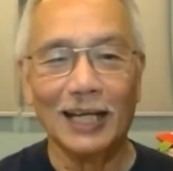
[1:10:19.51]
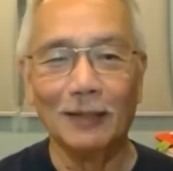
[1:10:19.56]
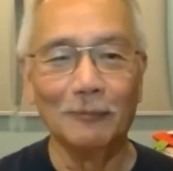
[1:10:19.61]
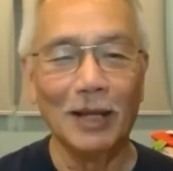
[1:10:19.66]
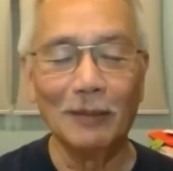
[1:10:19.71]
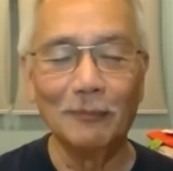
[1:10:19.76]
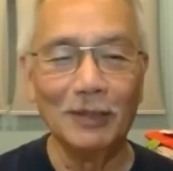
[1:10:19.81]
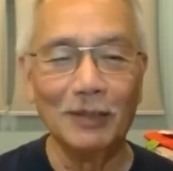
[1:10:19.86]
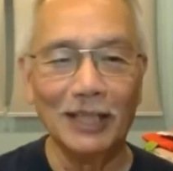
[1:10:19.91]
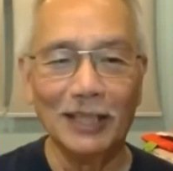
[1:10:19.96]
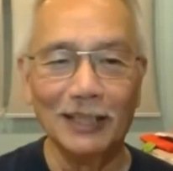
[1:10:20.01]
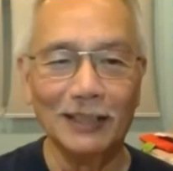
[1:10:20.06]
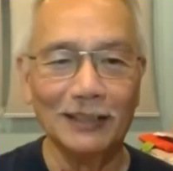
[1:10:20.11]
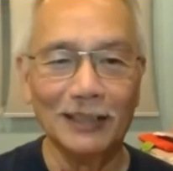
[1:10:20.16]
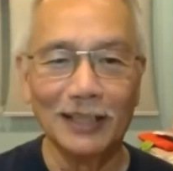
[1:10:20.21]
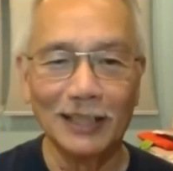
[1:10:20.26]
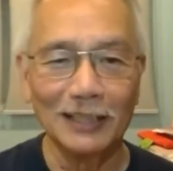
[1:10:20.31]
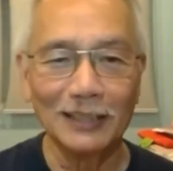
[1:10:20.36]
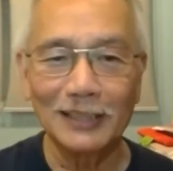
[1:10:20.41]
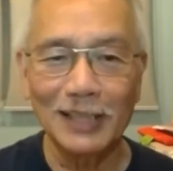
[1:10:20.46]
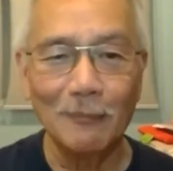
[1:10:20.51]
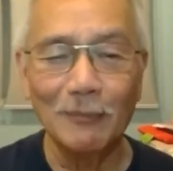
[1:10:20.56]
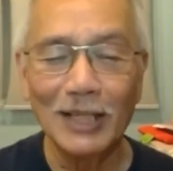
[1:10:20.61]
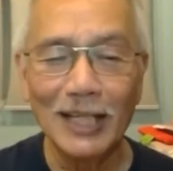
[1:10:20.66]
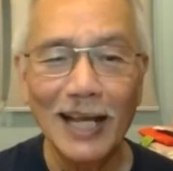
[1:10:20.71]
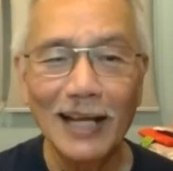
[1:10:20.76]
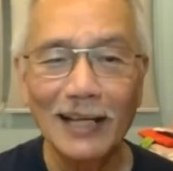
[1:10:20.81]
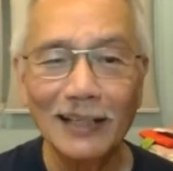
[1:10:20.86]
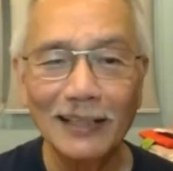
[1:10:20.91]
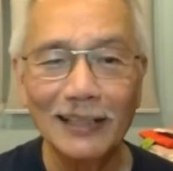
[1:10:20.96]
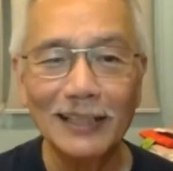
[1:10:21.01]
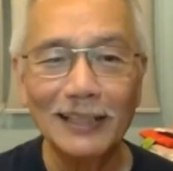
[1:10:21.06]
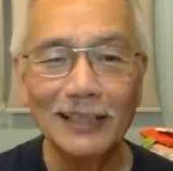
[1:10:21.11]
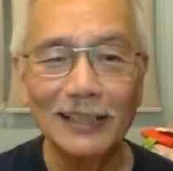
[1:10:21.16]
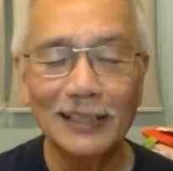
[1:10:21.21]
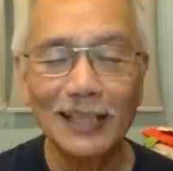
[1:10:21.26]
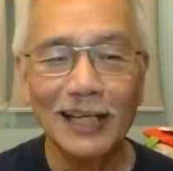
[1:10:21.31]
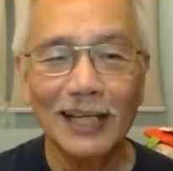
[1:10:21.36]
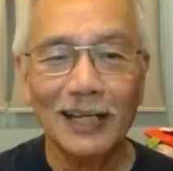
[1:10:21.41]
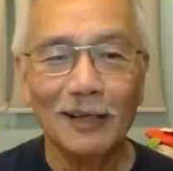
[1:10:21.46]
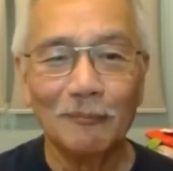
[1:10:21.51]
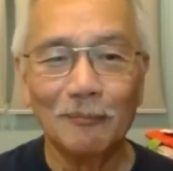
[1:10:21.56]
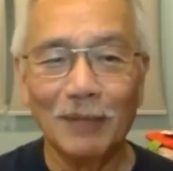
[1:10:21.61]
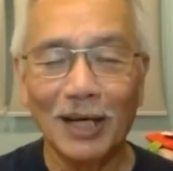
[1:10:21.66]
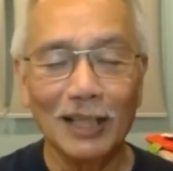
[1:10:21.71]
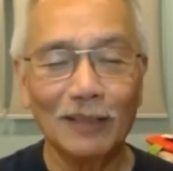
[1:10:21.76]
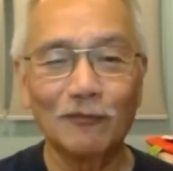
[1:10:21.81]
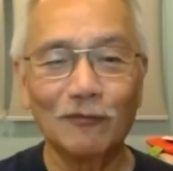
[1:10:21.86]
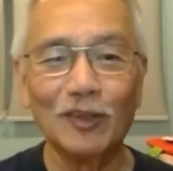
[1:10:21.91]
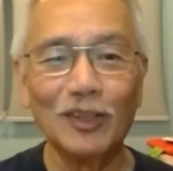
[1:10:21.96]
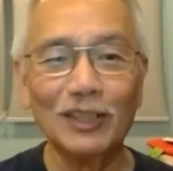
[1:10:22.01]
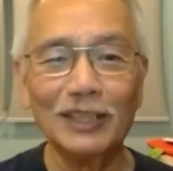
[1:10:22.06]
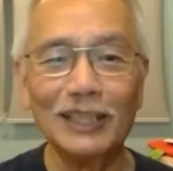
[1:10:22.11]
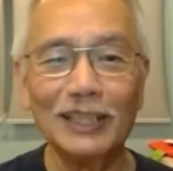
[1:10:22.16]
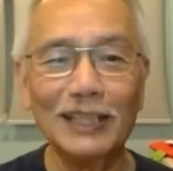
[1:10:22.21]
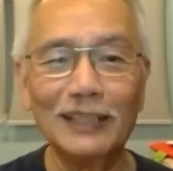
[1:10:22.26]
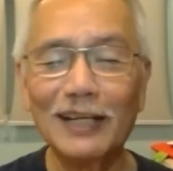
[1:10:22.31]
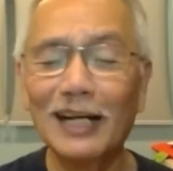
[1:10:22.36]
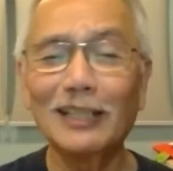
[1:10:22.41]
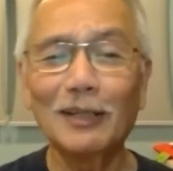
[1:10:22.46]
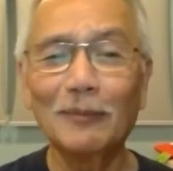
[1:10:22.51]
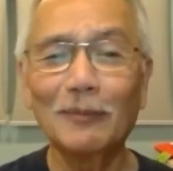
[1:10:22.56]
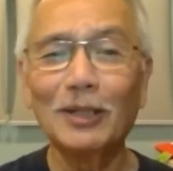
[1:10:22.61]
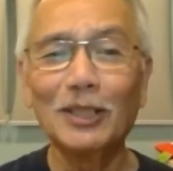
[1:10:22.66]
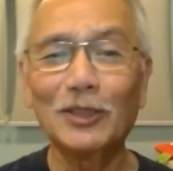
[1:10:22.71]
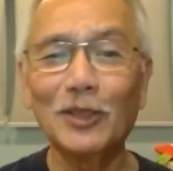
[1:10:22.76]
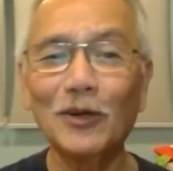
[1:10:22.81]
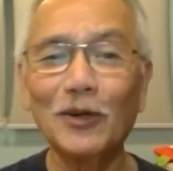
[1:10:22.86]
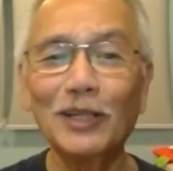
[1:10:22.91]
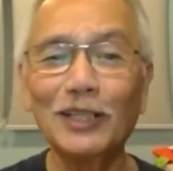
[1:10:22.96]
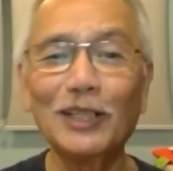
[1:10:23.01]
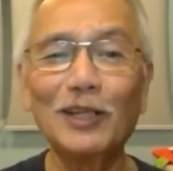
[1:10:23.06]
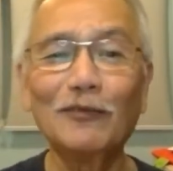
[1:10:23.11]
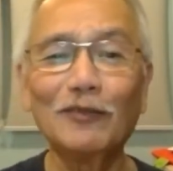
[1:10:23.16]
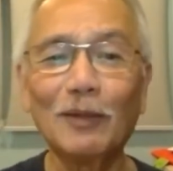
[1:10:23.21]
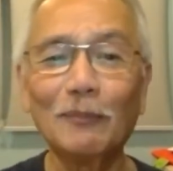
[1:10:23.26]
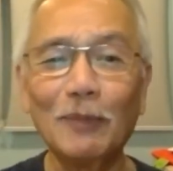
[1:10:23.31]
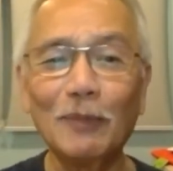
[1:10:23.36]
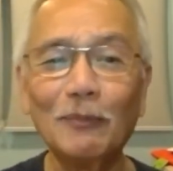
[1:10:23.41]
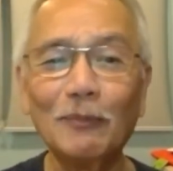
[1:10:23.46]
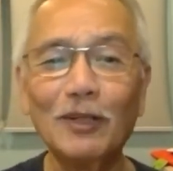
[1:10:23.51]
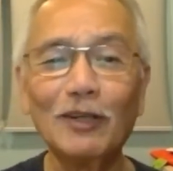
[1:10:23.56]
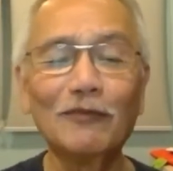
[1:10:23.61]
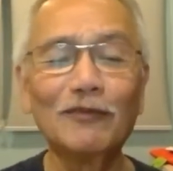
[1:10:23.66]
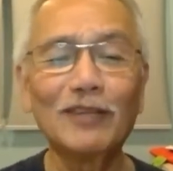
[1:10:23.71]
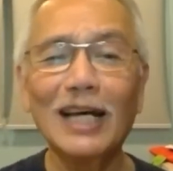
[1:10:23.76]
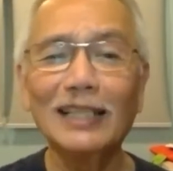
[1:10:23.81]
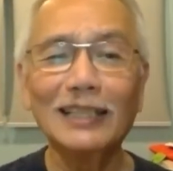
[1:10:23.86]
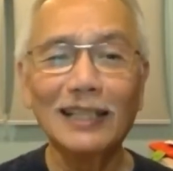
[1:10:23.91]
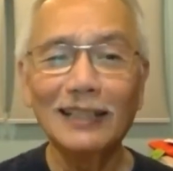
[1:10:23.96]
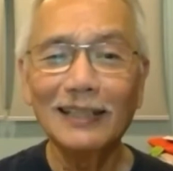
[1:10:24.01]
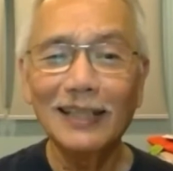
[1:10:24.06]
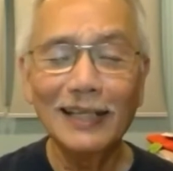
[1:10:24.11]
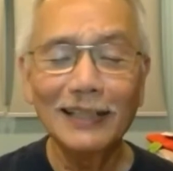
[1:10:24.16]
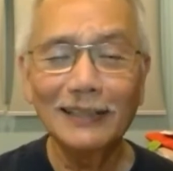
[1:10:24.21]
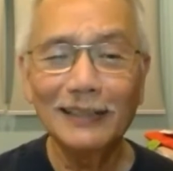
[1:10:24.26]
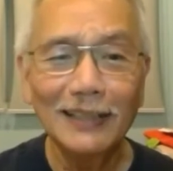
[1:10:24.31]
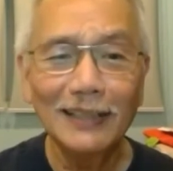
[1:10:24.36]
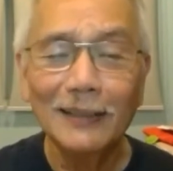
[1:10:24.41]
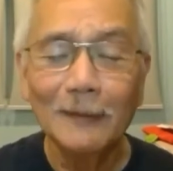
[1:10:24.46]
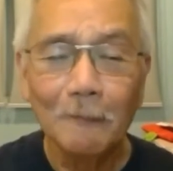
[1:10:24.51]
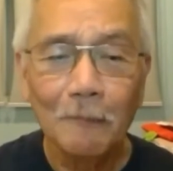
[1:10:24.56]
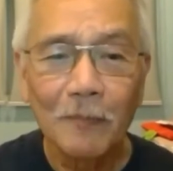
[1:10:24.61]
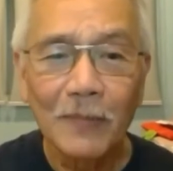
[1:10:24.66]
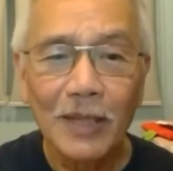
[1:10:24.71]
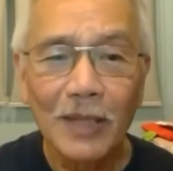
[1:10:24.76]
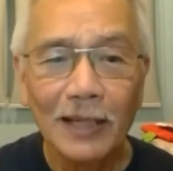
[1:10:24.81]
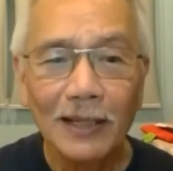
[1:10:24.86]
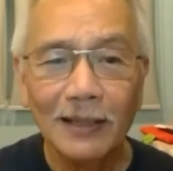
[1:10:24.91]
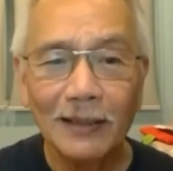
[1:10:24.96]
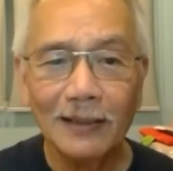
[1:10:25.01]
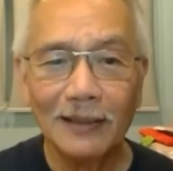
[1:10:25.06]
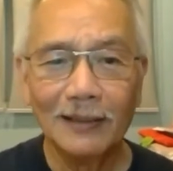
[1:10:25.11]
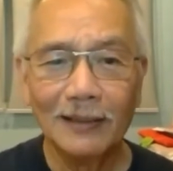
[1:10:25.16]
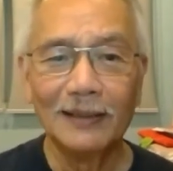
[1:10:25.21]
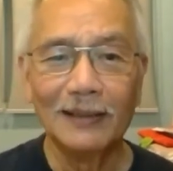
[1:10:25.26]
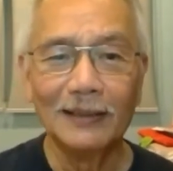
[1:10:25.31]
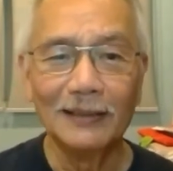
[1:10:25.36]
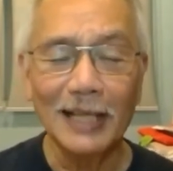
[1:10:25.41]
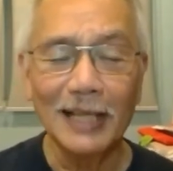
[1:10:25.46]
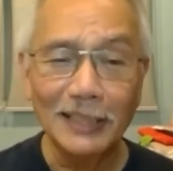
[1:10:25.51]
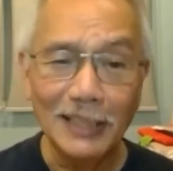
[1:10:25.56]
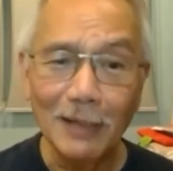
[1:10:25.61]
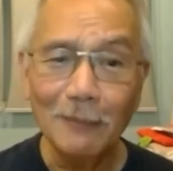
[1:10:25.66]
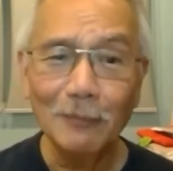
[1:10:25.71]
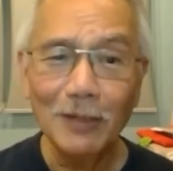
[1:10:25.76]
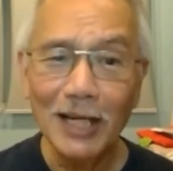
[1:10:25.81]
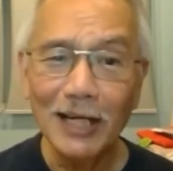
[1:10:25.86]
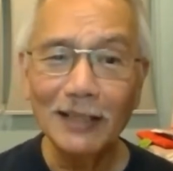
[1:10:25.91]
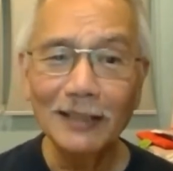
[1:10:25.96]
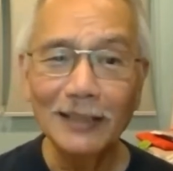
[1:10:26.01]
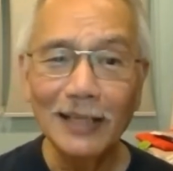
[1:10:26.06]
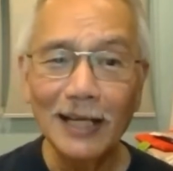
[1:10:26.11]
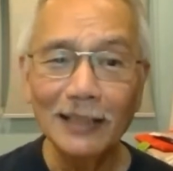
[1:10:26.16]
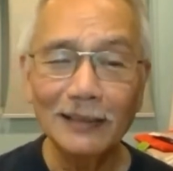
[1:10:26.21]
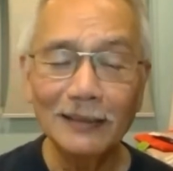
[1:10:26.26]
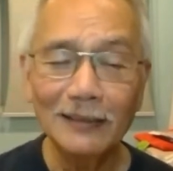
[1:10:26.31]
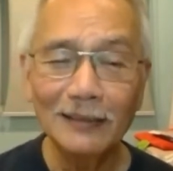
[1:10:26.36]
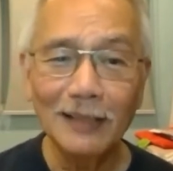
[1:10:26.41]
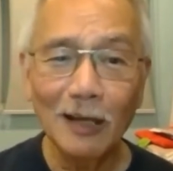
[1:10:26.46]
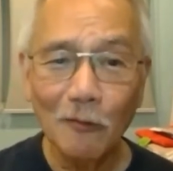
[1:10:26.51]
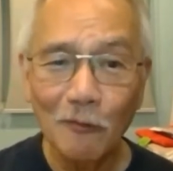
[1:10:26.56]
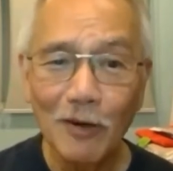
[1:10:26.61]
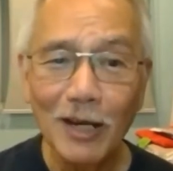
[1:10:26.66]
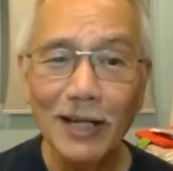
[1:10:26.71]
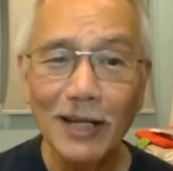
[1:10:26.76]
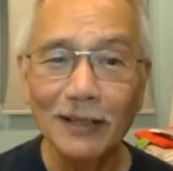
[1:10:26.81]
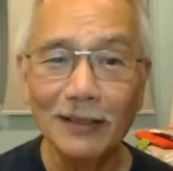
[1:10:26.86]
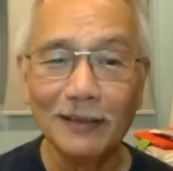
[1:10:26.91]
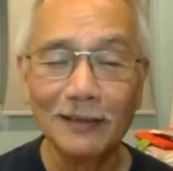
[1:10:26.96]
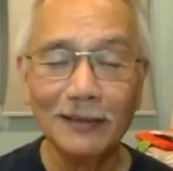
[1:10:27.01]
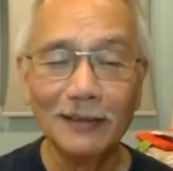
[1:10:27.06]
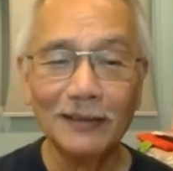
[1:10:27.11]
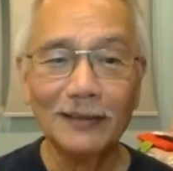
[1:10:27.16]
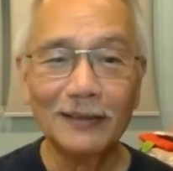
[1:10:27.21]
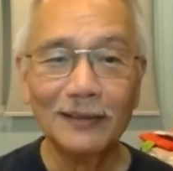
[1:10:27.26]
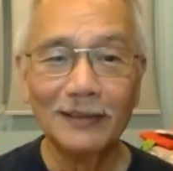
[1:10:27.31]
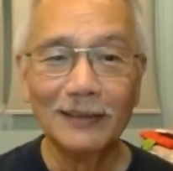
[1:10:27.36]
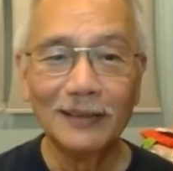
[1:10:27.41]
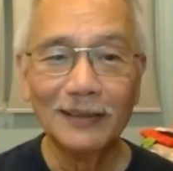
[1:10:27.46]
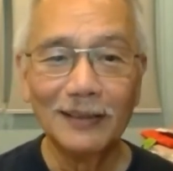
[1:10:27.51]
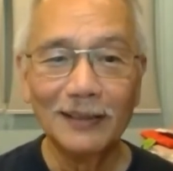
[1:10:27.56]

and maybe in uh, seminaries, but for the greater majority of the people of God, the laity, they simply are not aware.